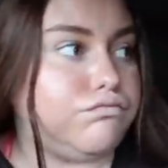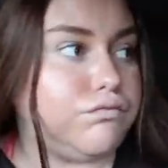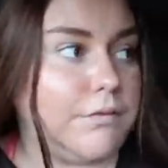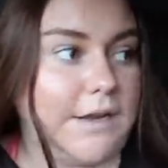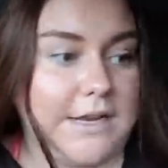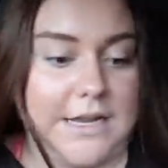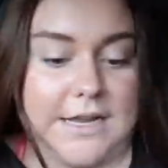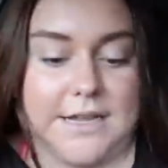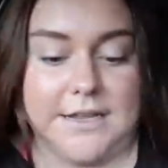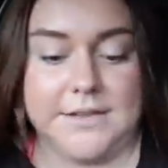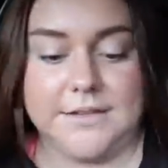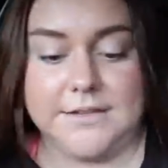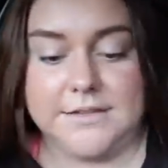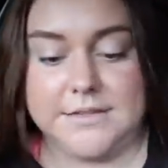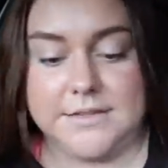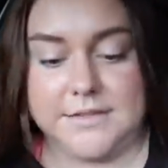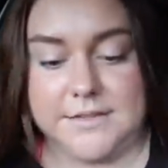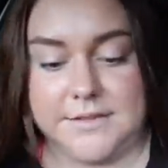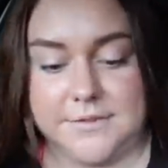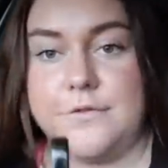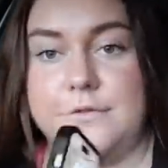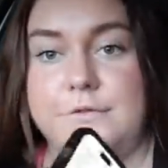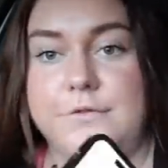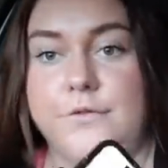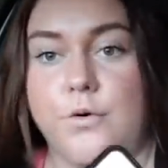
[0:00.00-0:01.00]
It is
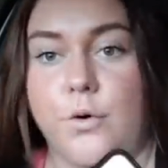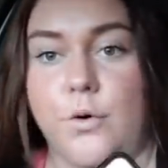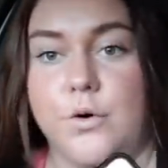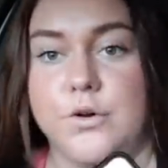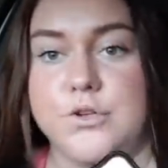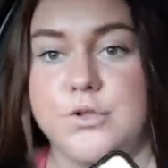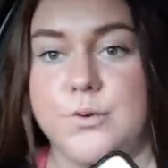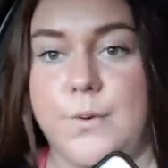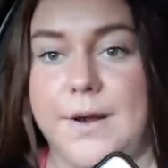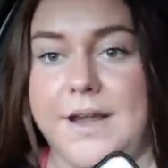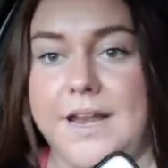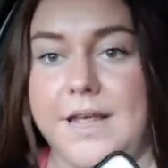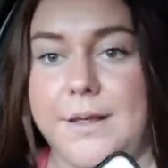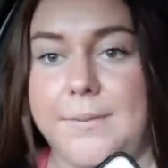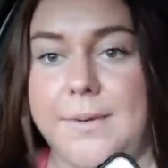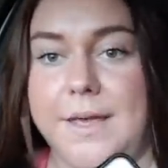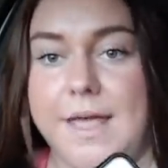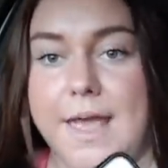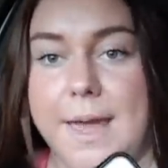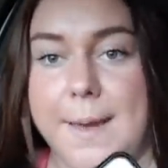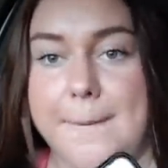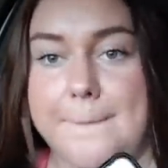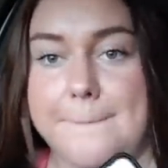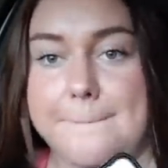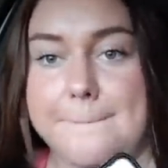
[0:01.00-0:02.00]
4:20
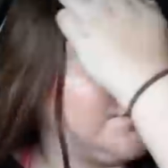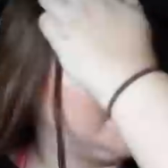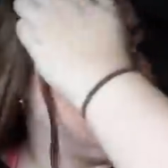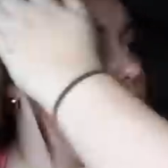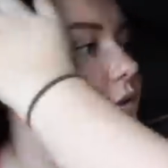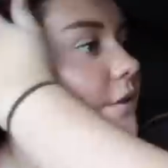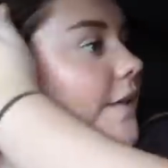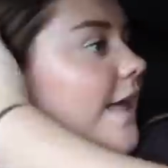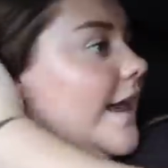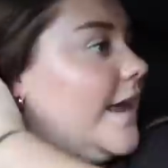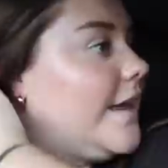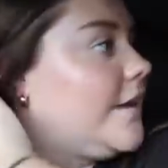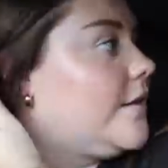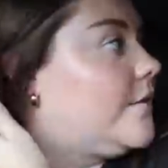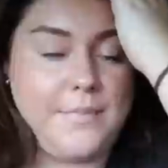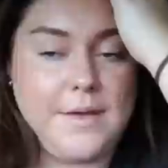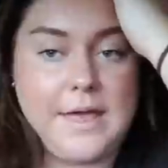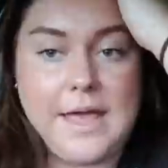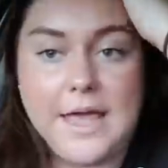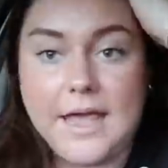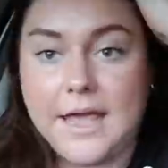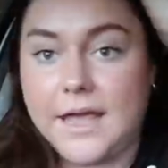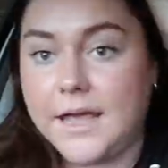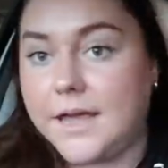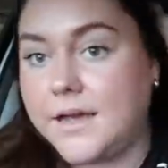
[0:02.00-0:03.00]
p.m. So like
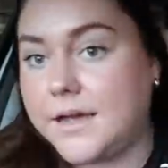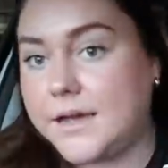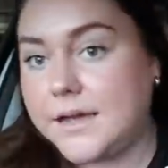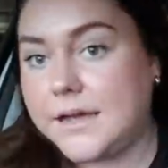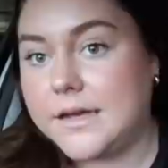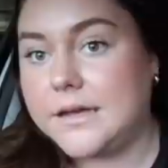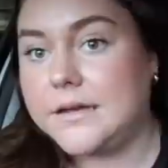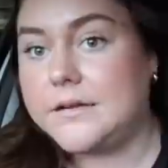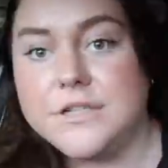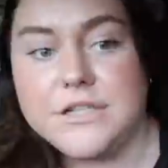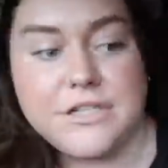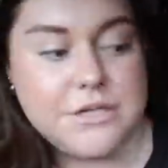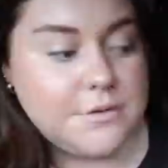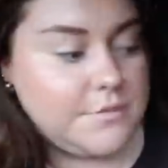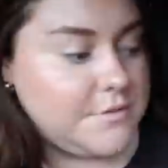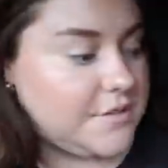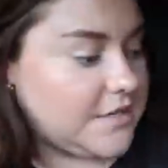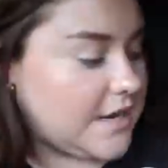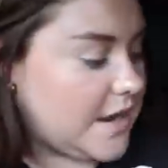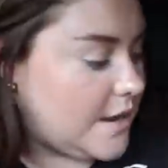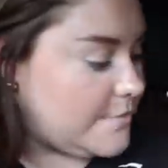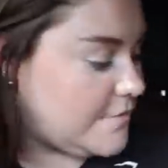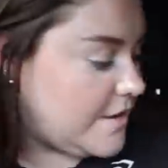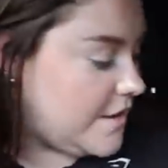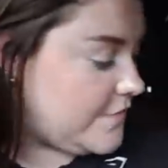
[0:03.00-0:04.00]
peak gym
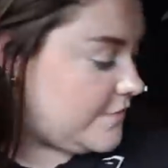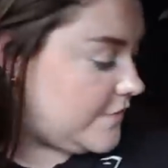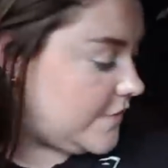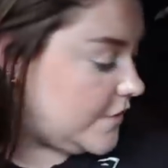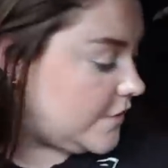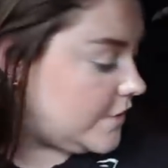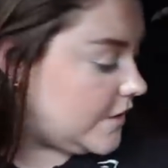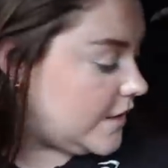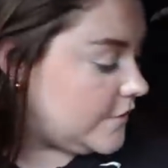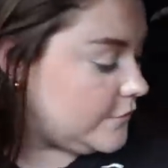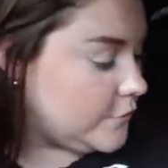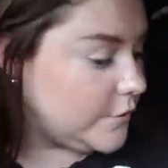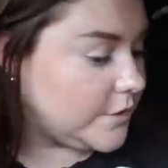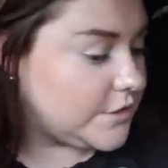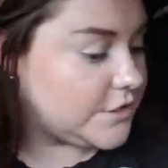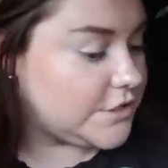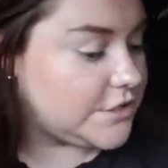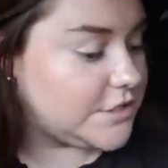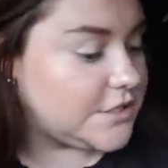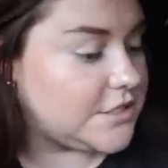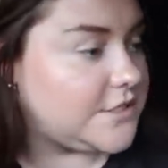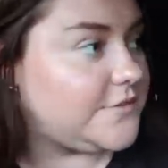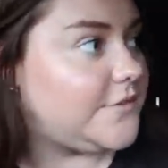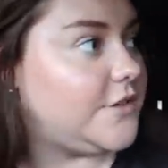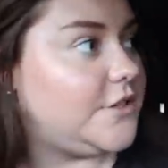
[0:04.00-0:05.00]
time, I feel. Everyone's
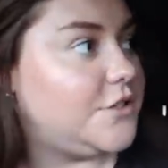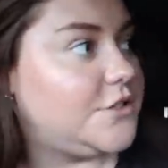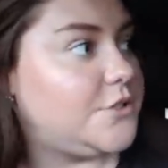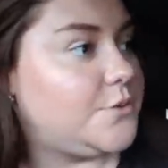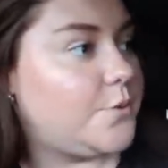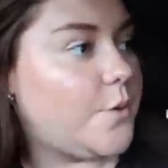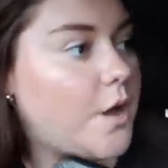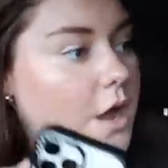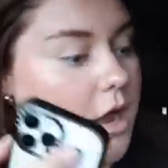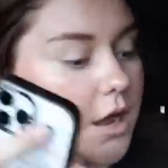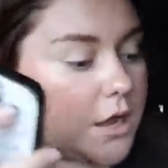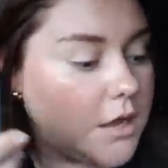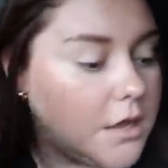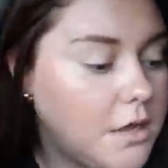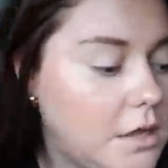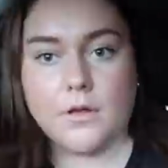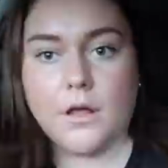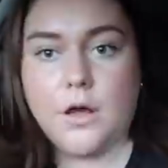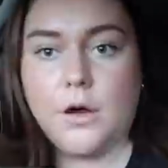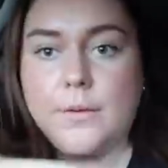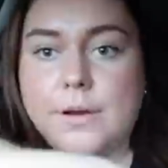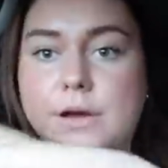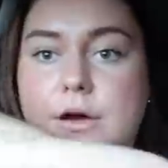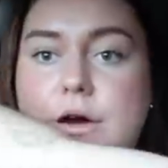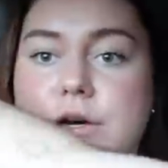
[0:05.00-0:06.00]
just finished work.
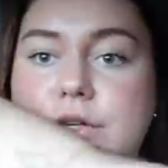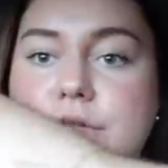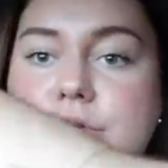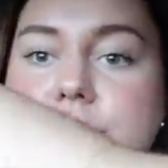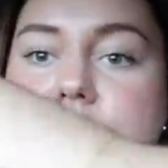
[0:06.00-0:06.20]
Oh my gosh.